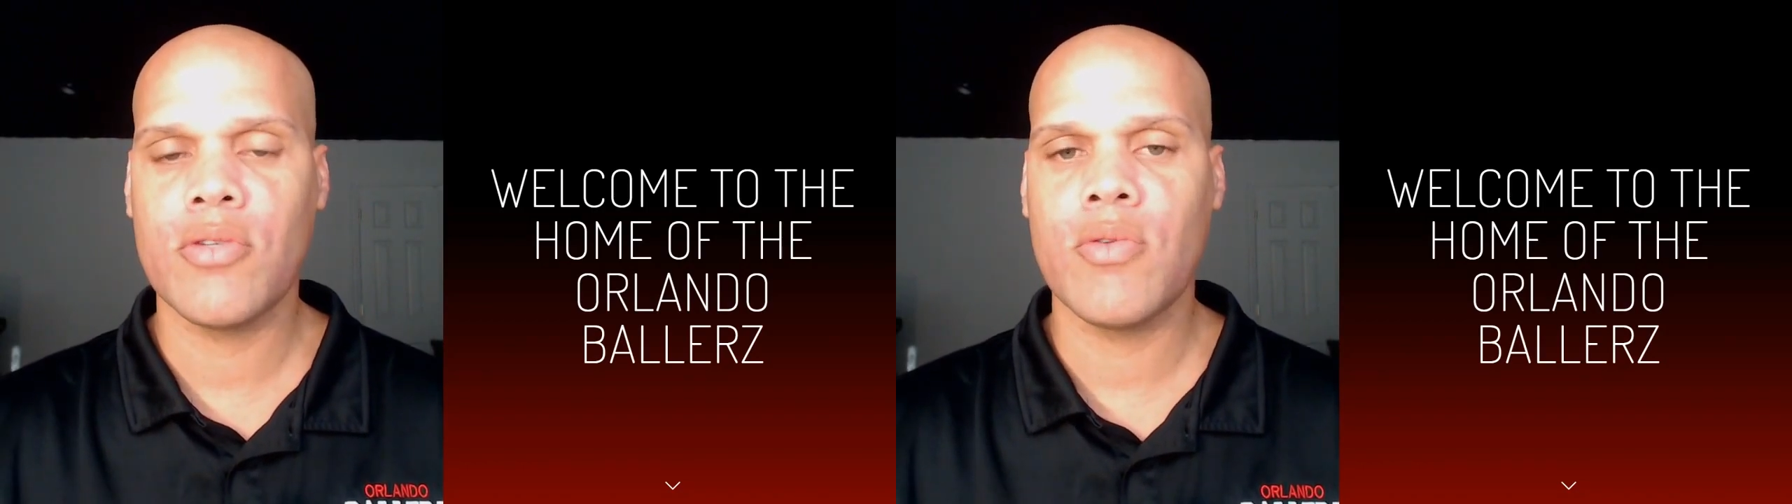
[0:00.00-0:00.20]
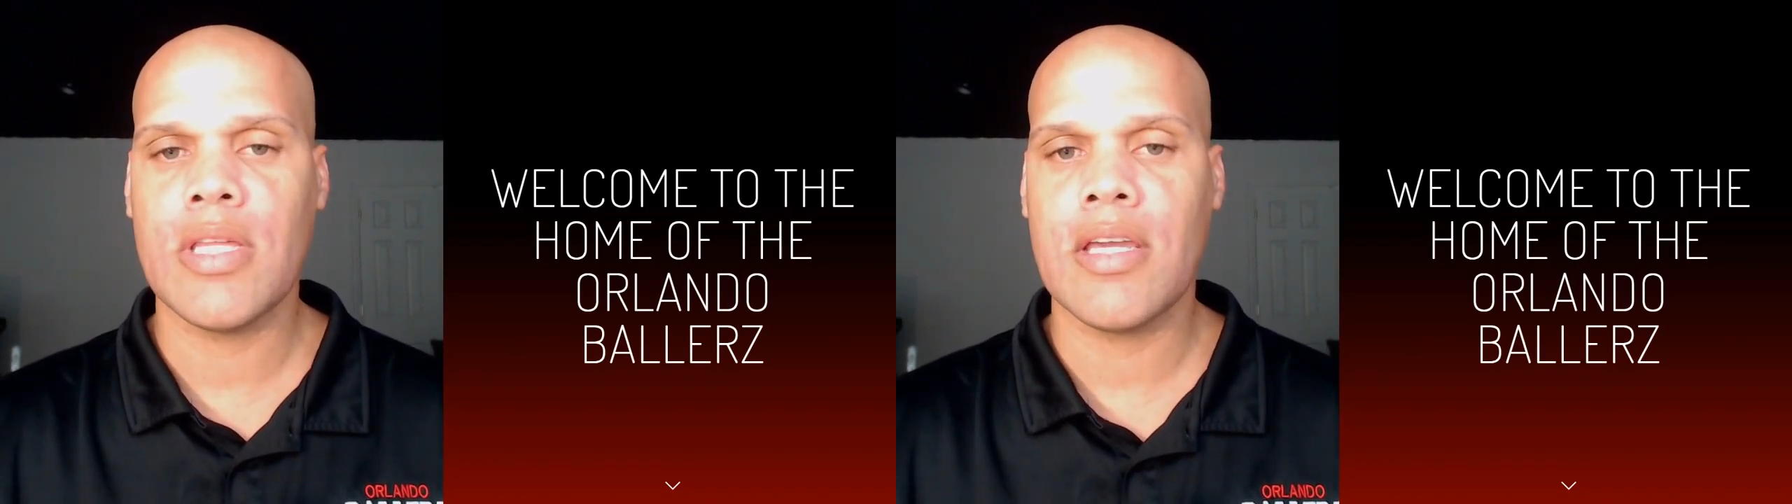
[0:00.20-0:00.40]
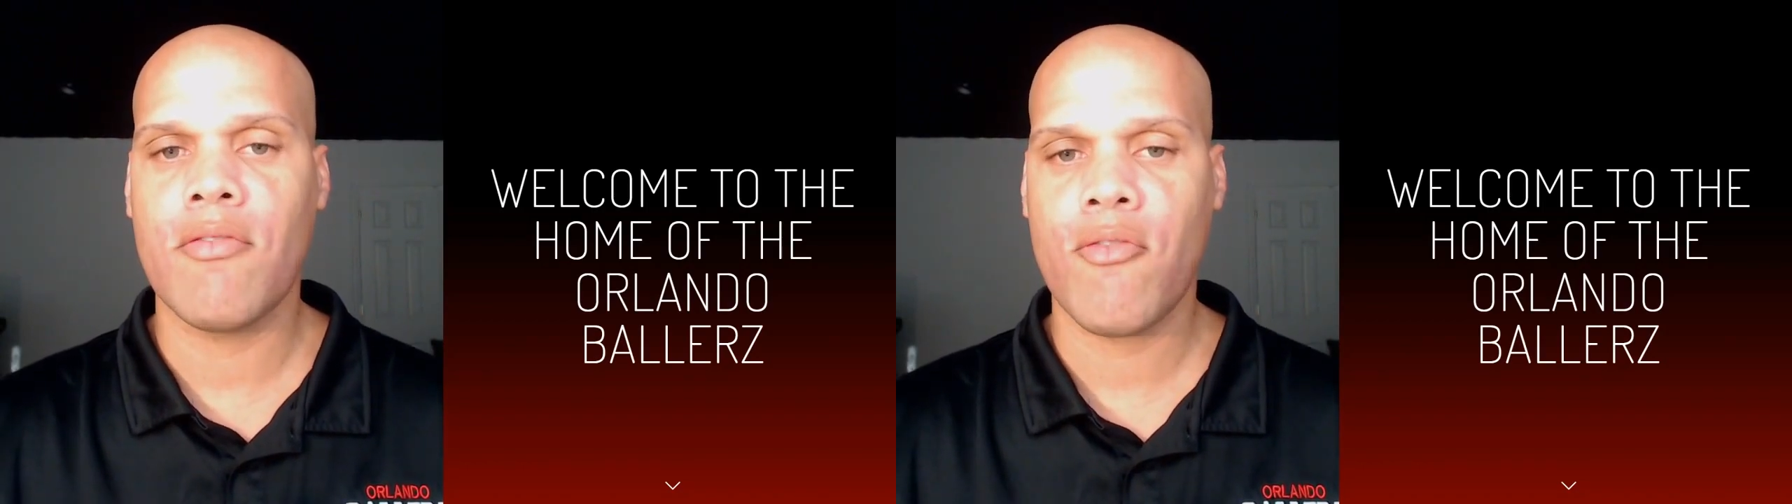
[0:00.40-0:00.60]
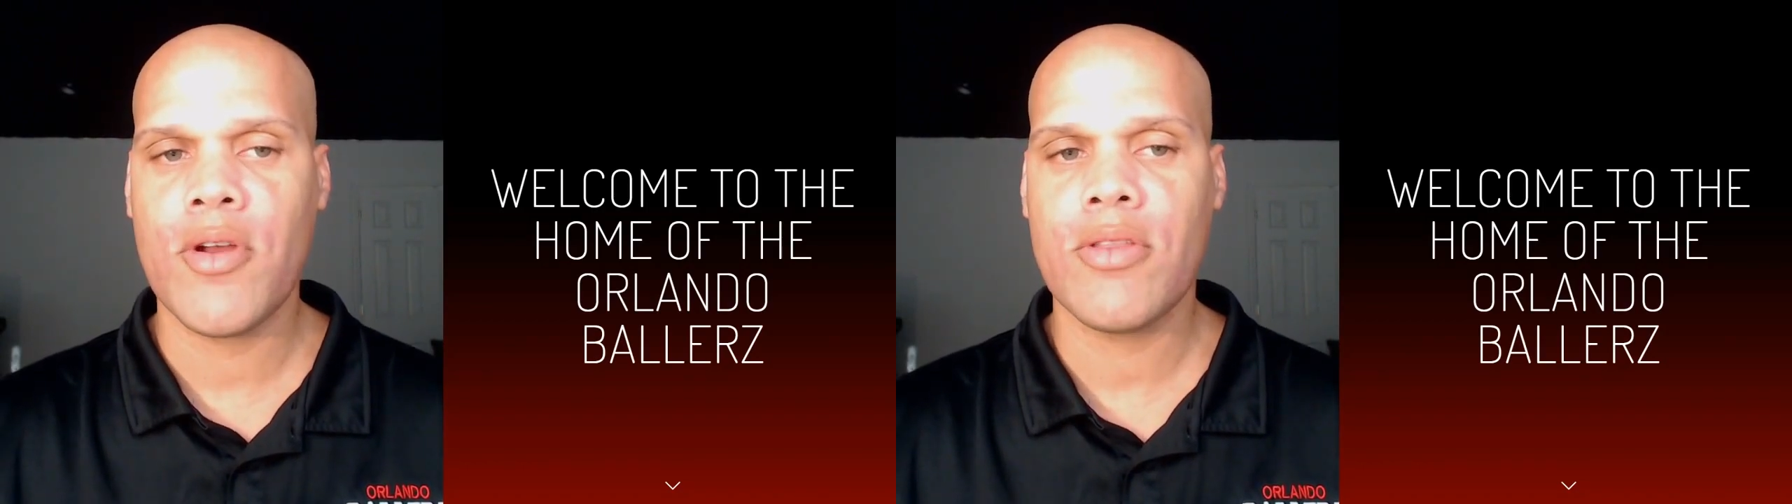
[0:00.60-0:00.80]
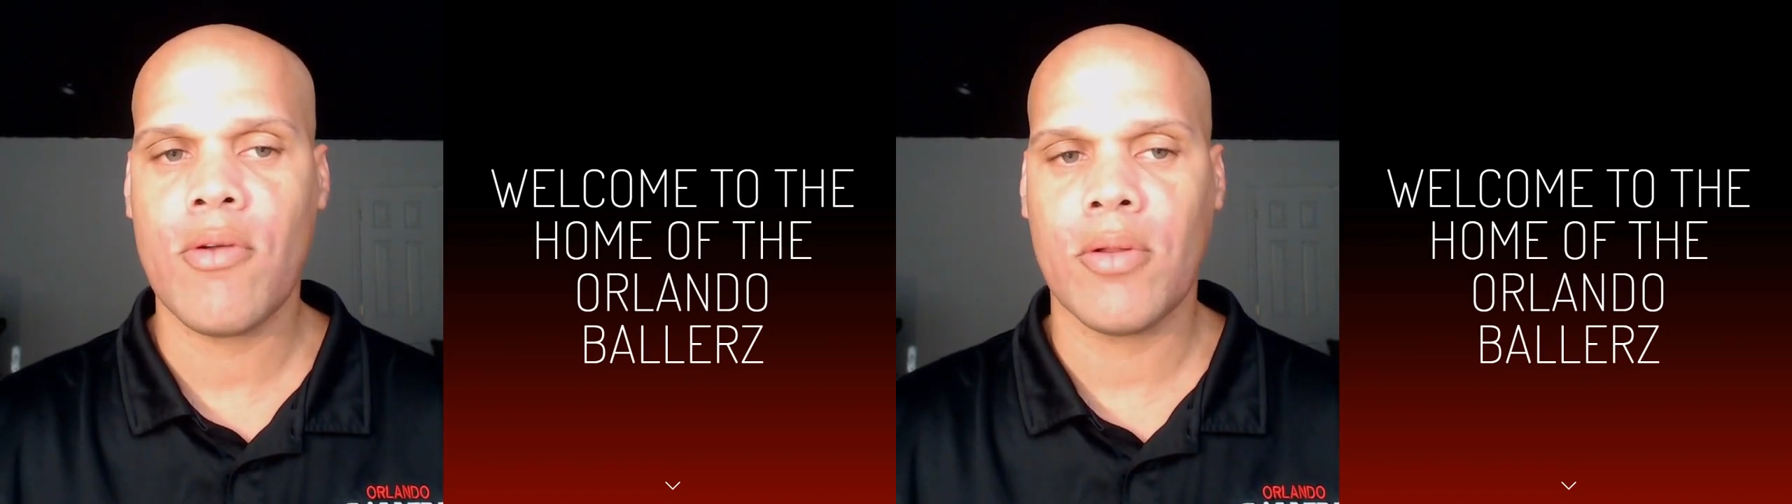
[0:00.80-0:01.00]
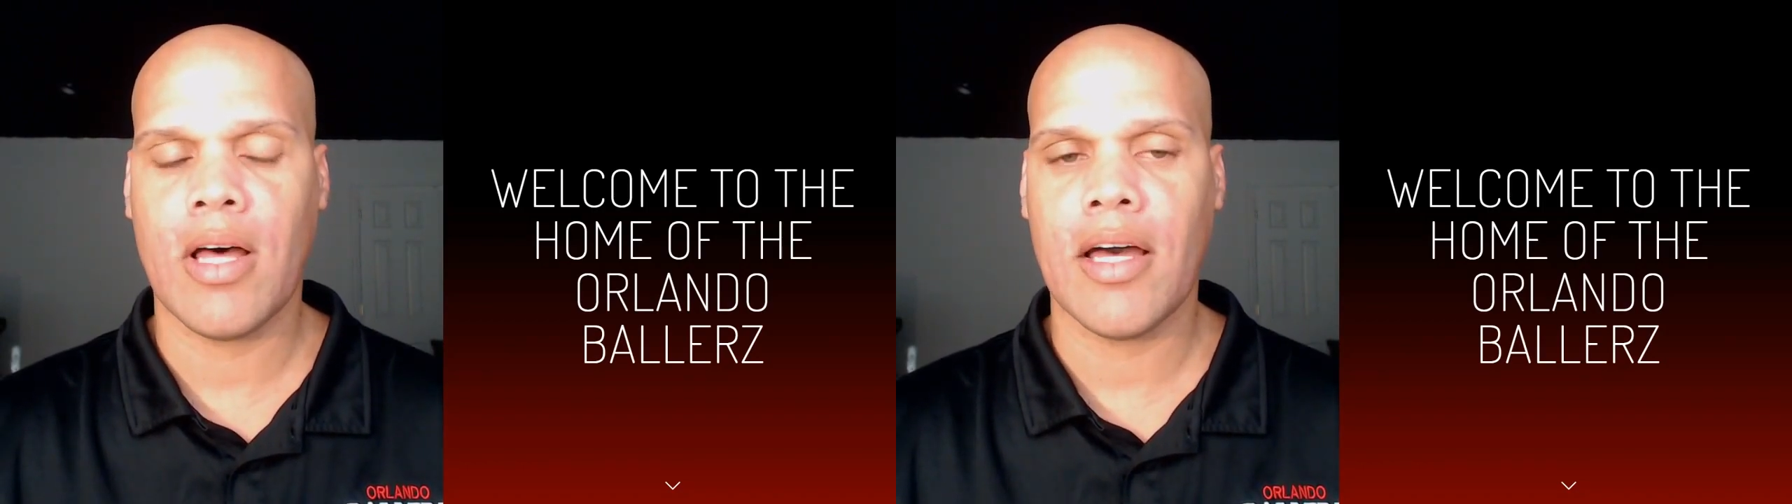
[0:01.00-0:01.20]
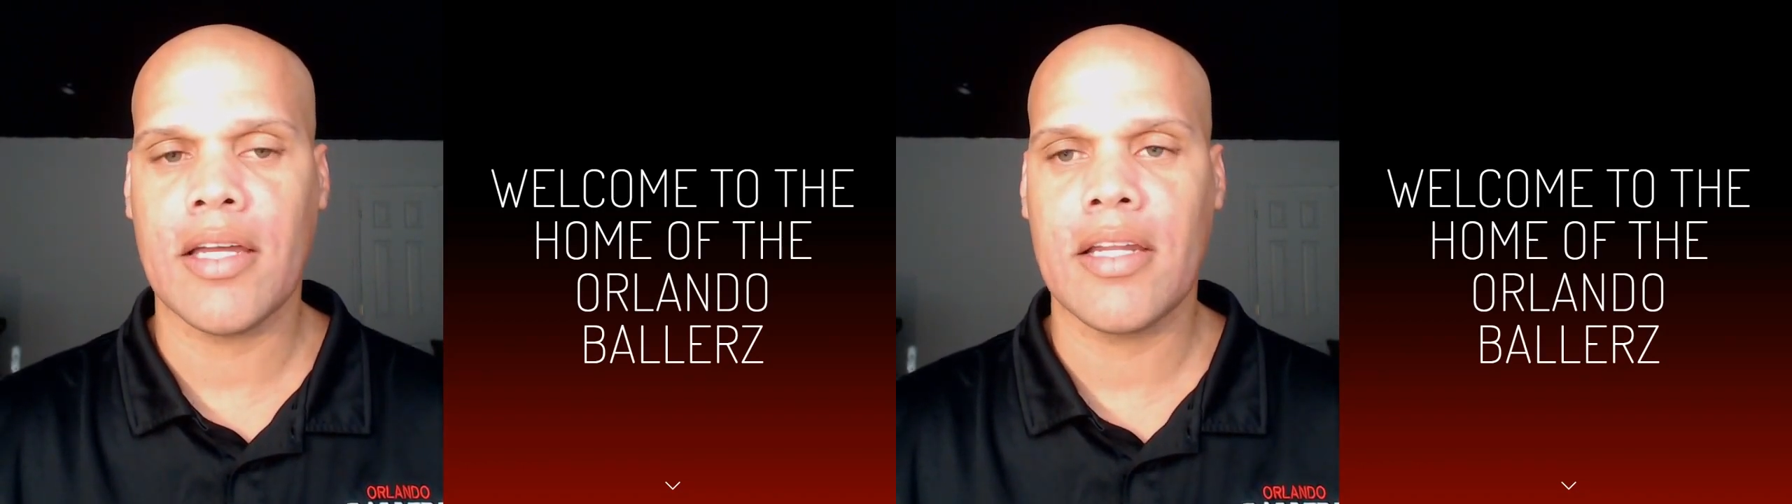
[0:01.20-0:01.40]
the free throw line.